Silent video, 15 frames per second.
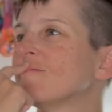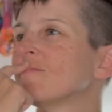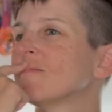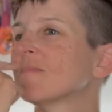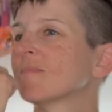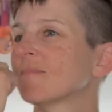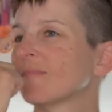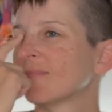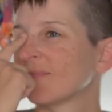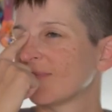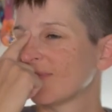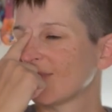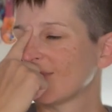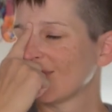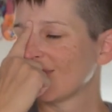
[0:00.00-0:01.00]

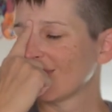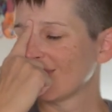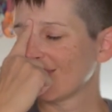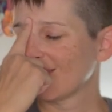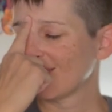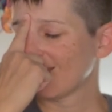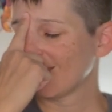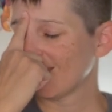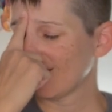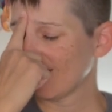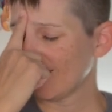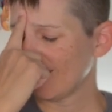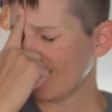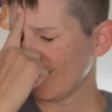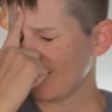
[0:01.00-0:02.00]

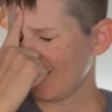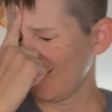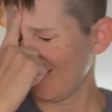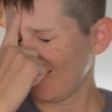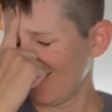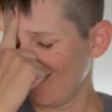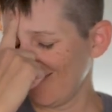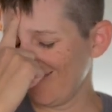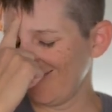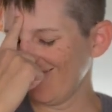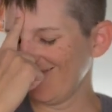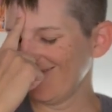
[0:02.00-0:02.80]
The person shown says nothing.